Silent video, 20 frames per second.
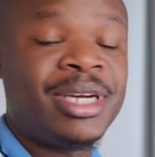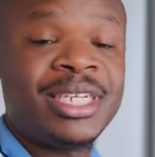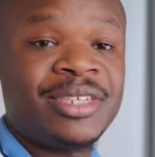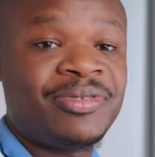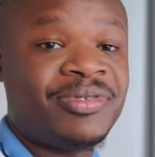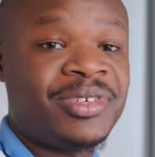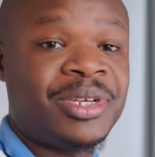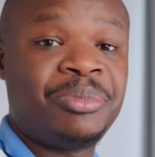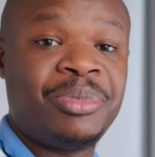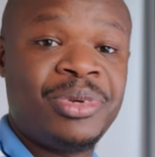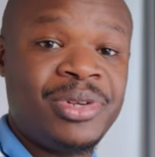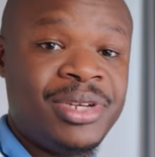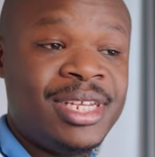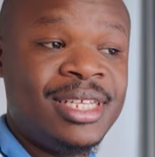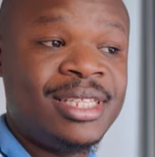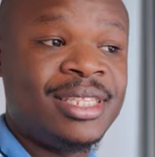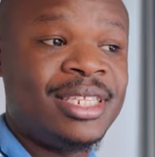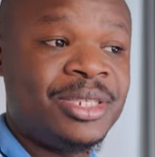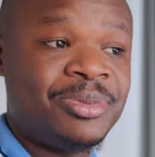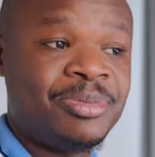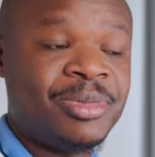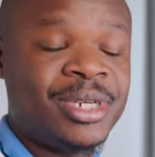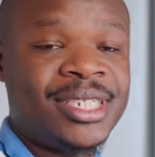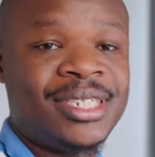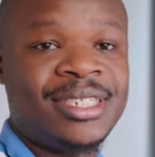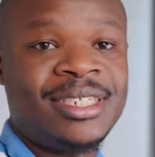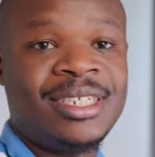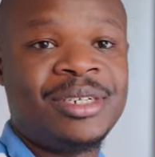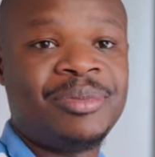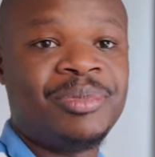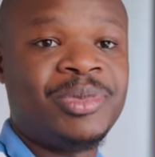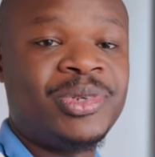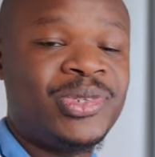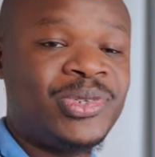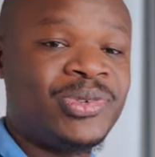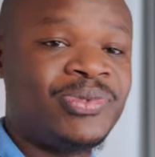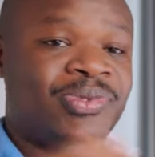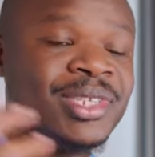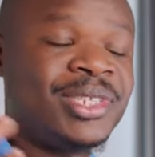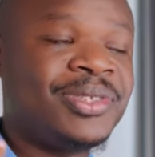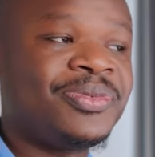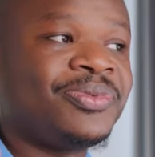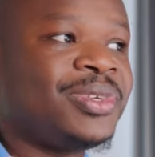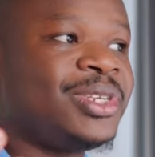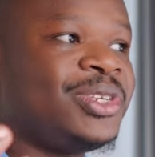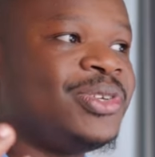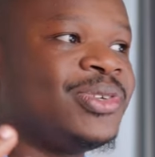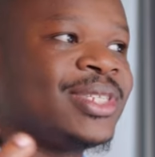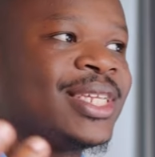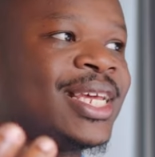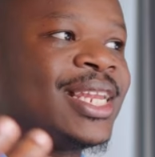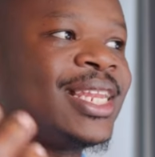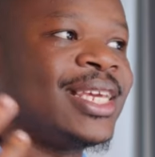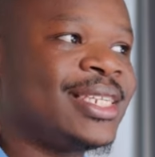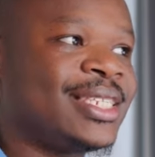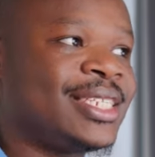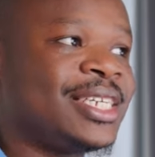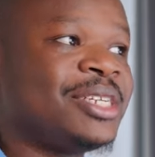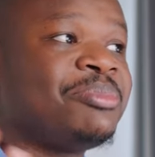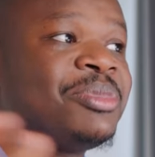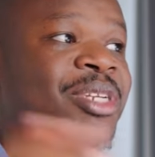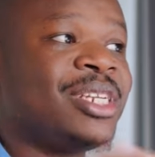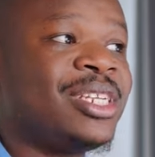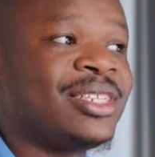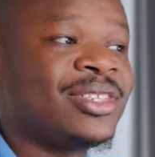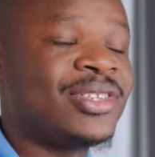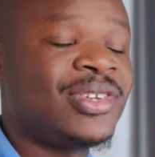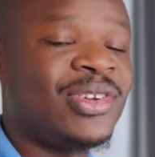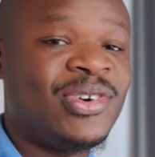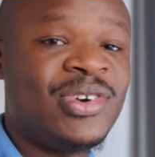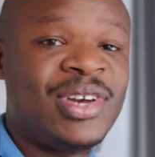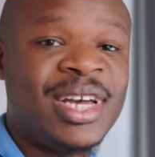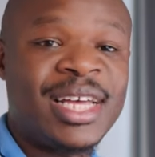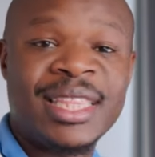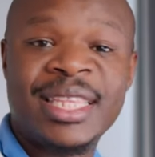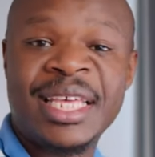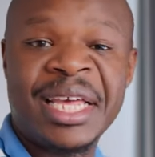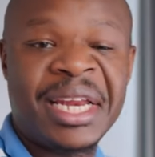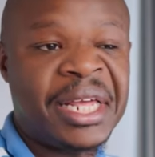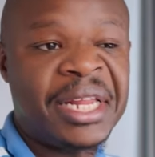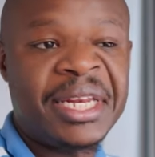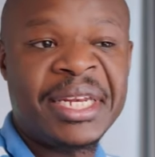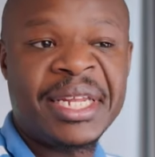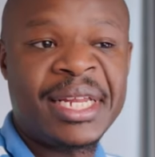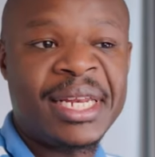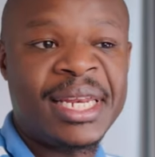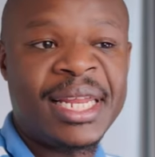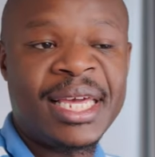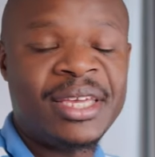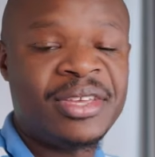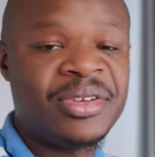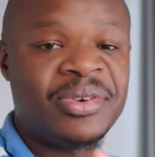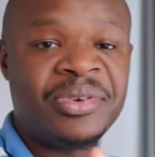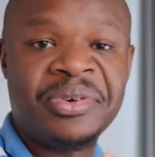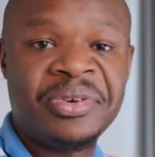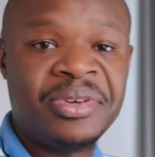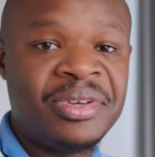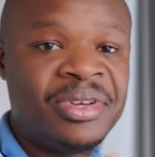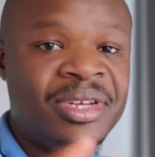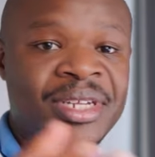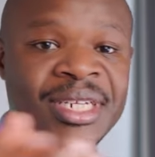But after building this machine, most of these videos are like ten minutes long and they render in like, you know,